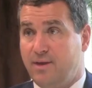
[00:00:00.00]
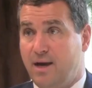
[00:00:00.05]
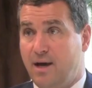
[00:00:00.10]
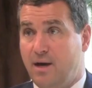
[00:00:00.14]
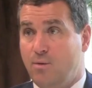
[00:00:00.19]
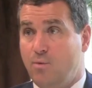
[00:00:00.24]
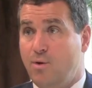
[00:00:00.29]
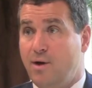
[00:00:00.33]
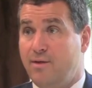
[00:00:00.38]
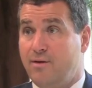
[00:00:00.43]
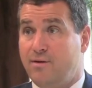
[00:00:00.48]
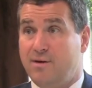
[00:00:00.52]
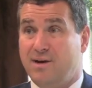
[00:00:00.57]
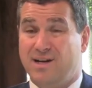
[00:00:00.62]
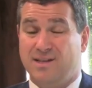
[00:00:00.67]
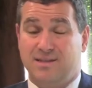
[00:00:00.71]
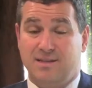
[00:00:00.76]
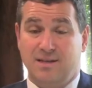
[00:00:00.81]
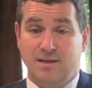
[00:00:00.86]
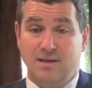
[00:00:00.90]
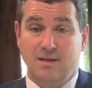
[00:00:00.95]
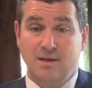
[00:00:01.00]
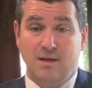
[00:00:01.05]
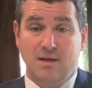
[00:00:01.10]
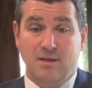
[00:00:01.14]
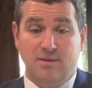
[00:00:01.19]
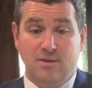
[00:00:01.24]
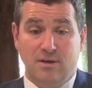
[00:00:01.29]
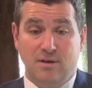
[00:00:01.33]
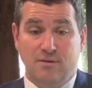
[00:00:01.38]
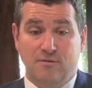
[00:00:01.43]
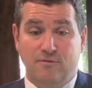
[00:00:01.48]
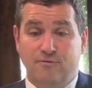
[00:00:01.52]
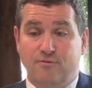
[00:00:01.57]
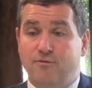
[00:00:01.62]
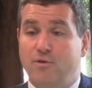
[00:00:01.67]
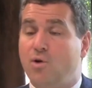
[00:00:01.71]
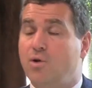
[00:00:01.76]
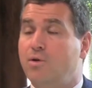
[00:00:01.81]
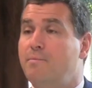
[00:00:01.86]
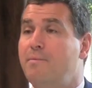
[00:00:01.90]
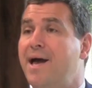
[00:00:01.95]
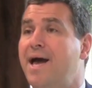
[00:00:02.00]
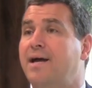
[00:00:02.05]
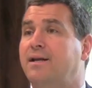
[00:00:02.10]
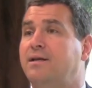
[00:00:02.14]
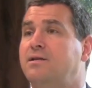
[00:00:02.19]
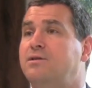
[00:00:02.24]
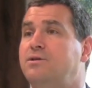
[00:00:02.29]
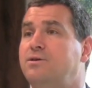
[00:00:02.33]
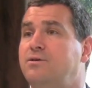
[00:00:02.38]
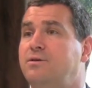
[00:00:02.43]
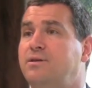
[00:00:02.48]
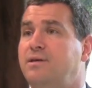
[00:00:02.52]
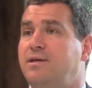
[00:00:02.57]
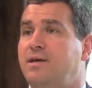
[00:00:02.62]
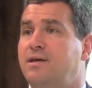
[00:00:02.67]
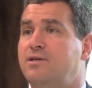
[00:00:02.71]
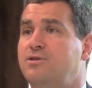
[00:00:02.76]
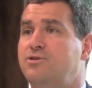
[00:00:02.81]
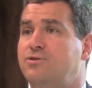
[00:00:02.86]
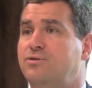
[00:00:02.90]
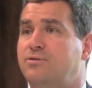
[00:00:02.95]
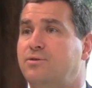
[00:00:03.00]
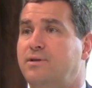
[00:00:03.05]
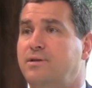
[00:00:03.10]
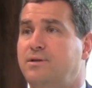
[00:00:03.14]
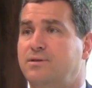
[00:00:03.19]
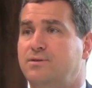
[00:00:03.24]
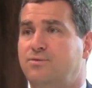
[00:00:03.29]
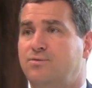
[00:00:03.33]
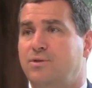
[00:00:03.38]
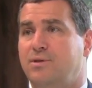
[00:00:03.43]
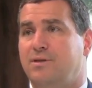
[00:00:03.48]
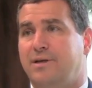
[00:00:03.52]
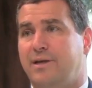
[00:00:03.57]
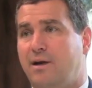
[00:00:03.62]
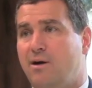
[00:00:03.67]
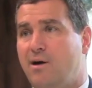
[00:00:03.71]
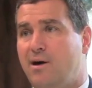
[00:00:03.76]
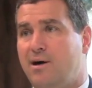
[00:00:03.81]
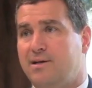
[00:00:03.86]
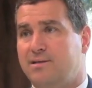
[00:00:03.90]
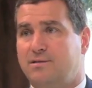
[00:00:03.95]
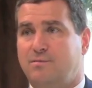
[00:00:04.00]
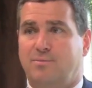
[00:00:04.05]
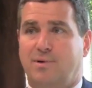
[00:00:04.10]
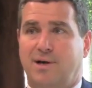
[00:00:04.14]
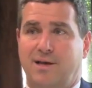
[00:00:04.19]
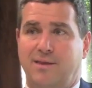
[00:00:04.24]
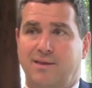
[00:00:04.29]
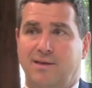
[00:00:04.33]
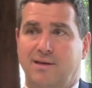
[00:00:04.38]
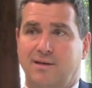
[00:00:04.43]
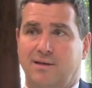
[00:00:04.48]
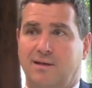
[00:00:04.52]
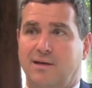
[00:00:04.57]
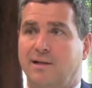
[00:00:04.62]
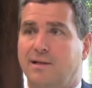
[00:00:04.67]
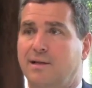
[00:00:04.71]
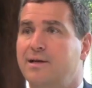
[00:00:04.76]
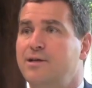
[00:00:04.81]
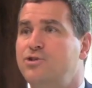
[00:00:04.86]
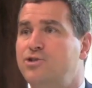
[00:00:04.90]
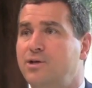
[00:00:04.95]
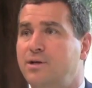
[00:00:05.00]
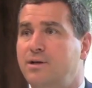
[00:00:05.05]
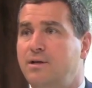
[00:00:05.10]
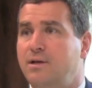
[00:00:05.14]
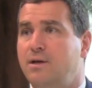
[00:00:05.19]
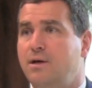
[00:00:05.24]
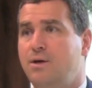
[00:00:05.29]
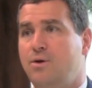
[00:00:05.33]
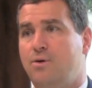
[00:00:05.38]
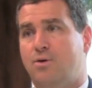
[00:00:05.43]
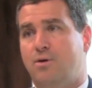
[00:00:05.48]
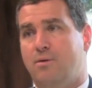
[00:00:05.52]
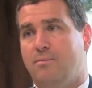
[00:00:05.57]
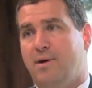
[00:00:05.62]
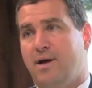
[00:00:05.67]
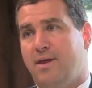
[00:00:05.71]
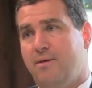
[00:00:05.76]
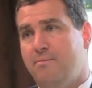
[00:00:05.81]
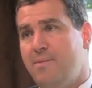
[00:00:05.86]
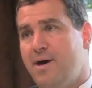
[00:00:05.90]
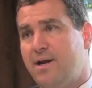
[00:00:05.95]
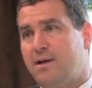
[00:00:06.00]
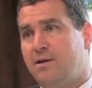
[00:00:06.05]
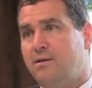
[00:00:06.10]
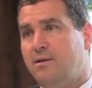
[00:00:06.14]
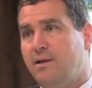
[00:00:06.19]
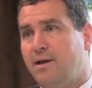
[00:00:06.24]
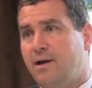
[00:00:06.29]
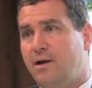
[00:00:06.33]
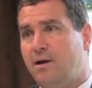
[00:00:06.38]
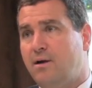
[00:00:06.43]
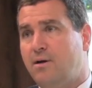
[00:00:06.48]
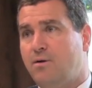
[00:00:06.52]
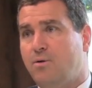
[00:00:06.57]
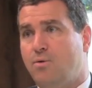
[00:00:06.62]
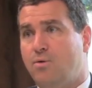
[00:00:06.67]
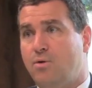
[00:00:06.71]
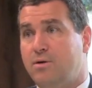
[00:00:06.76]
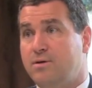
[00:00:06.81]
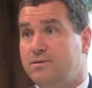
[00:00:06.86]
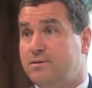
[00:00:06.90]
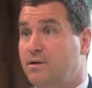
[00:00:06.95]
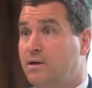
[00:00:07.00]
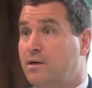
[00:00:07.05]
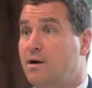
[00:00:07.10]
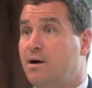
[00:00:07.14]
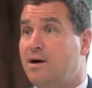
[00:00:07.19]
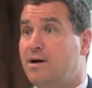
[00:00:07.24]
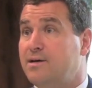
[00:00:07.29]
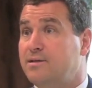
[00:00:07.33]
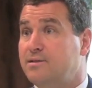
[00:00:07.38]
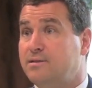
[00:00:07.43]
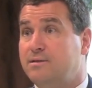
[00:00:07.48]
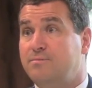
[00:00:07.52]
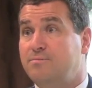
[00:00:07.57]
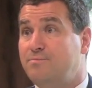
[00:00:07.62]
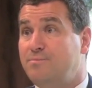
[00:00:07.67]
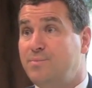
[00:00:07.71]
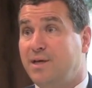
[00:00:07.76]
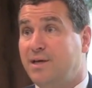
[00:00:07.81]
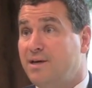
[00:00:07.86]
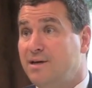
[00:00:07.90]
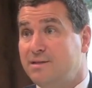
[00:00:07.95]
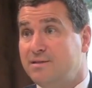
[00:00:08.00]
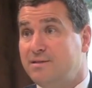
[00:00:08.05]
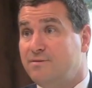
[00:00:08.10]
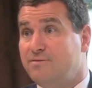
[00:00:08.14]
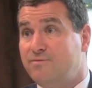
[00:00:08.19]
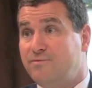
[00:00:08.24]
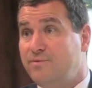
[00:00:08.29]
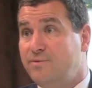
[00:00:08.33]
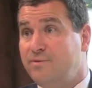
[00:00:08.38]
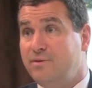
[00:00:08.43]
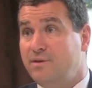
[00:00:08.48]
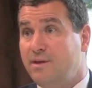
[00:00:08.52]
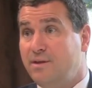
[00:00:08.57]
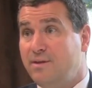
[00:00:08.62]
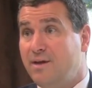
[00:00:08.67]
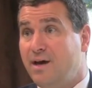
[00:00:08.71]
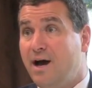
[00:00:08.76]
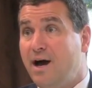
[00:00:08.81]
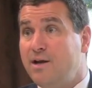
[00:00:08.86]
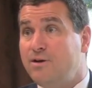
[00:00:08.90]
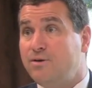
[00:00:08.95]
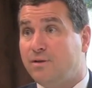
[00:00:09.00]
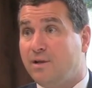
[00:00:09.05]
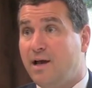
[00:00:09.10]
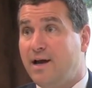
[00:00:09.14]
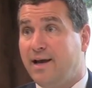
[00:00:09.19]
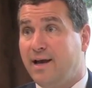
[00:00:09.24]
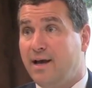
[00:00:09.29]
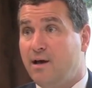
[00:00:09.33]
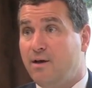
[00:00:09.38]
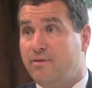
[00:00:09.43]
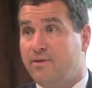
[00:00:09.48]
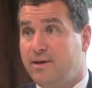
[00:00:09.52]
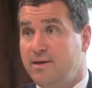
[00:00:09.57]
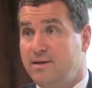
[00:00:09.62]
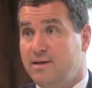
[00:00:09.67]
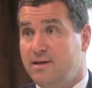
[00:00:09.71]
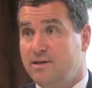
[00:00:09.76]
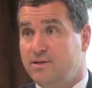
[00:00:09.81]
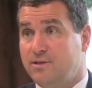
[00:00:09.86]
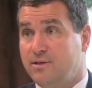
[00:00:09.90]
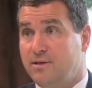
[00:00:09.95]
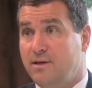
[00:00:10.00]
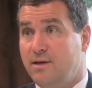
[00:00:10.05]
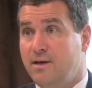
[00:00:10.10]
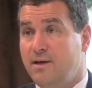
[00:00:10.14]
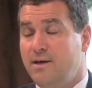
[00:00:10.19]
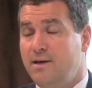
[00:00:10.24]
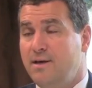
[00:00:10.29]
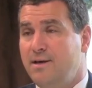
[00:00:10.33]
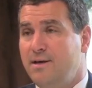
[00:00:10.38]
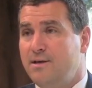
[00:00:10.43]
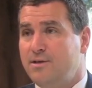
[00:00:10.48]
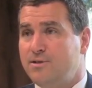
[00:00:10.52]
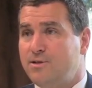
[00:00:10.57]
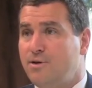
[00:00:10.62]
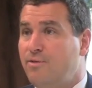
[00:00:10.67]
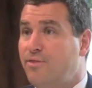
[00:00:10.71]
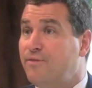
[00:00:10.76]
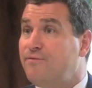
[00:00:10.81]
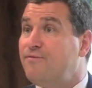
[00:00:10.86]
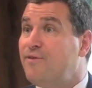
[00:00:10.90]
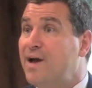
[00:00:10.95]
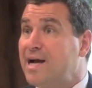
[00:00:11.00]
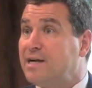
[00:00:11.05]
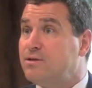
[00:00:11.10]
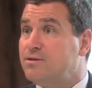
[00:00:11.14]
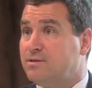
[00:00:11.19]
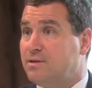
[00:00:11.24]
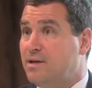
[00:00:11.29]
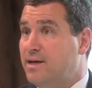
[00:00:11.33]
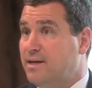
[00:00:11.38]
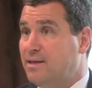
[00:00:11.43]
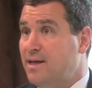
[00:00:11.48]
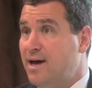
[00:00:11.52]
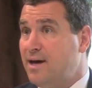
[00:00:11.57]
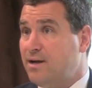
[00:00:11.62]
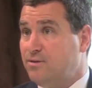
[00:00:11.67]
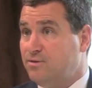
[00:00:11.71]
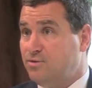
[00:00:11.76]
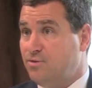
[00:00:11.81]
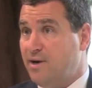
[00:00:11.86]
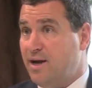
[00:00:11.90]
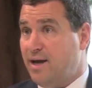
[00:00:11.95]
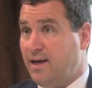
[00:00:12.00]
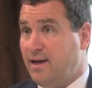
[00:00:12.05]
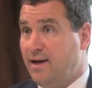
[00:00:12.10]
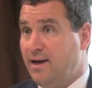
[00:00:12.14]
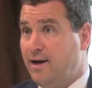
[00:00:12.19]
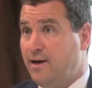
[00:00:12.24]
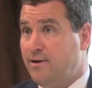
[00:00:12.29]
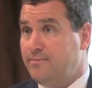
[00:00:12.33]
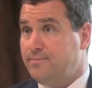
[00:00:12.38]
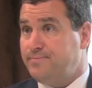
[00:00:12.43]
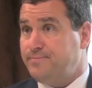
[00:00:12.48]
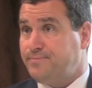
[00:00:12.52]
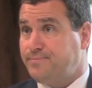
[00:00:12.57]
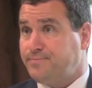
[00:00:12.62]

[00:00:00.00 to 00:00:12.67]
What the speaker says: that, whether or not the full magnitude of the injury is really caused by the collision or by the medical error, or is it caused because of the underlying health condition. So factors like that will drag it out.